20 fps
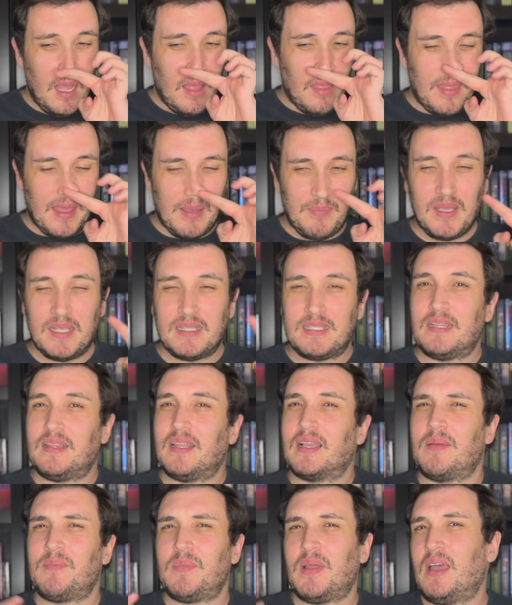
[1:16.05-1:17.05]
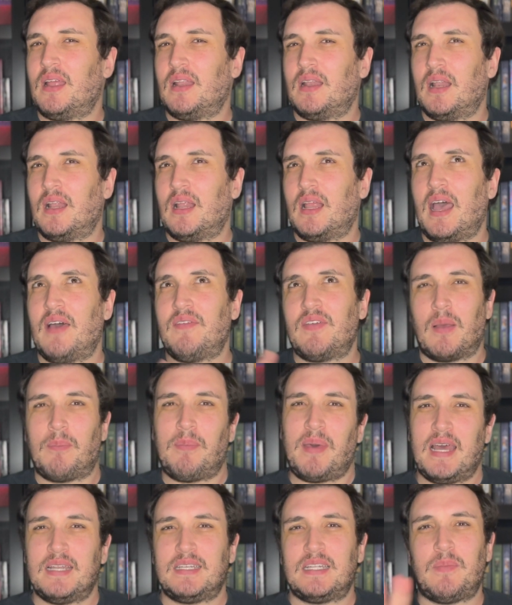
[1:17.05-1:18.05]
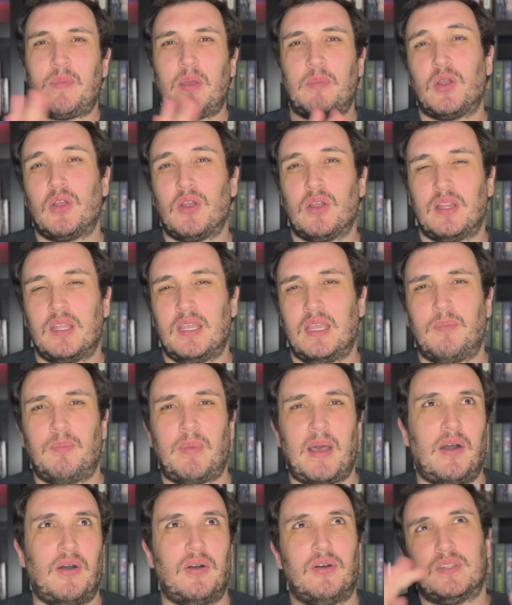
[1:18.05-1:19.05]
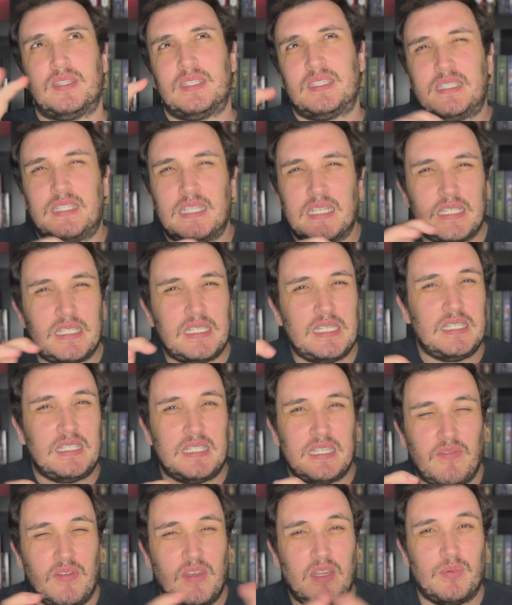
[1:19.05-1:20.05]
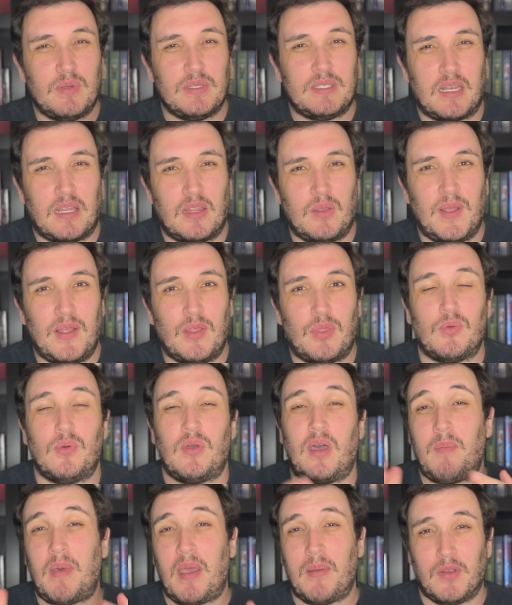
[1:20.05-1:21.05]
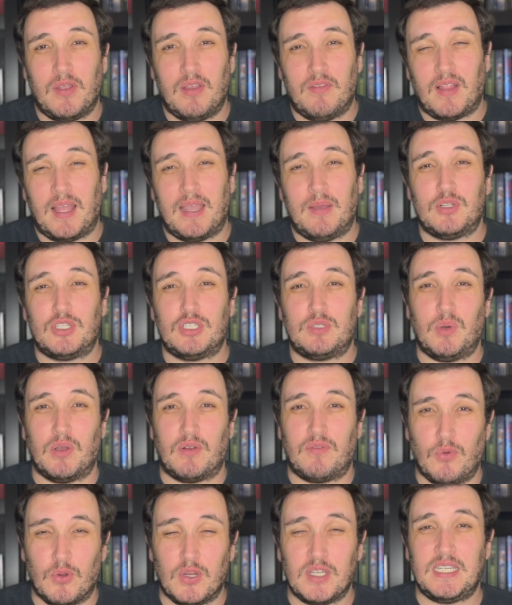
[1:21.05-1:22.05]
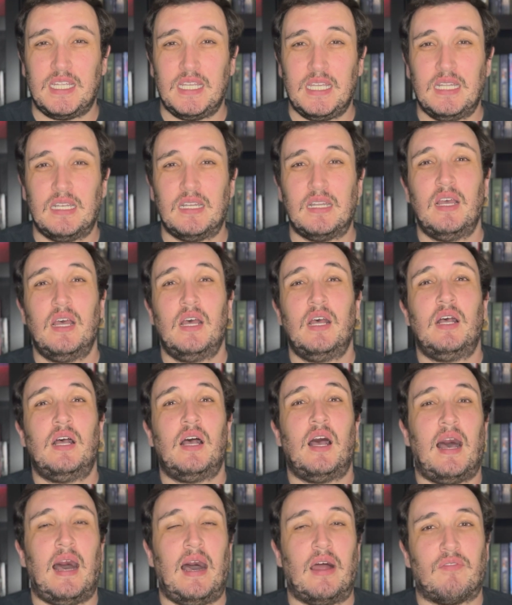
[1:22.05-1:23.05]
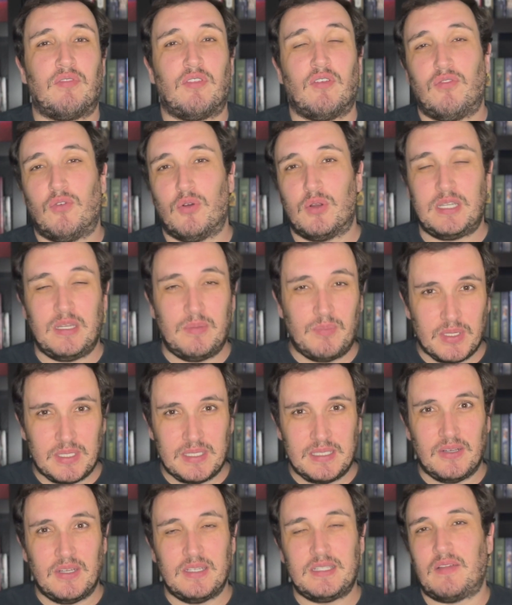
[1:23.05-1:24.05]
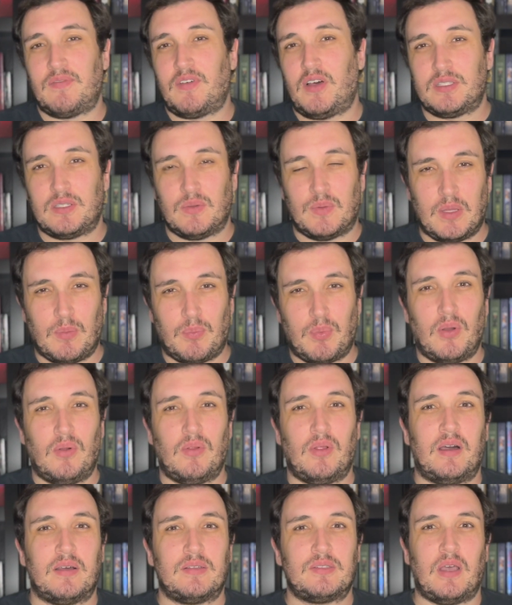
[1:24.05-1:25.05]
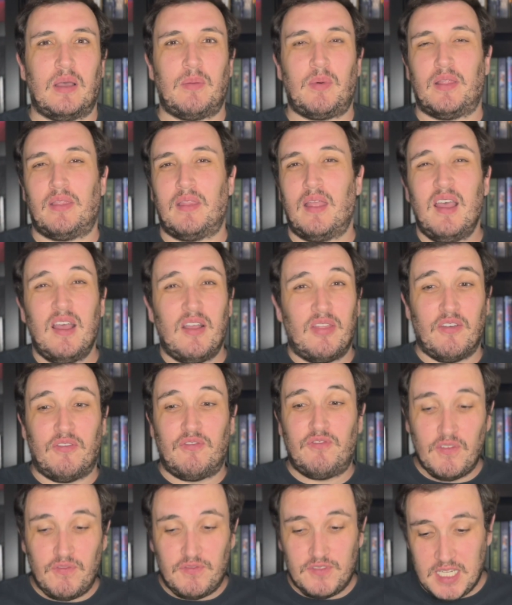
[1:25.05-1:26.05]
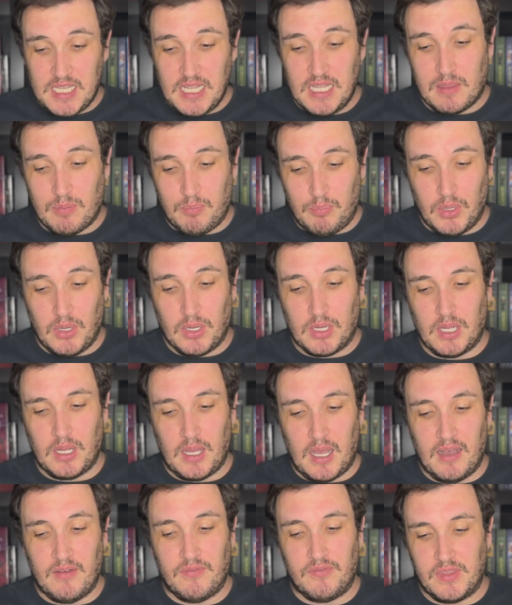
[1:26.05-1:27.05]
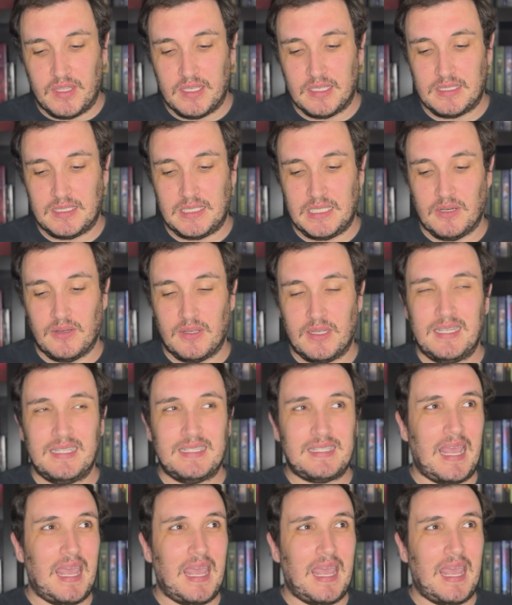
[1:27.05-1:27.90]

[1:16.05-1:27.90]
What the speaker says: That being said, like, I'm not having a bad time. I'm currently about 60-70% of the way through A Memory of Light, which is book 14 out of the 14 book series. And I've also read the prologue, so I'm on the 15th book of this series.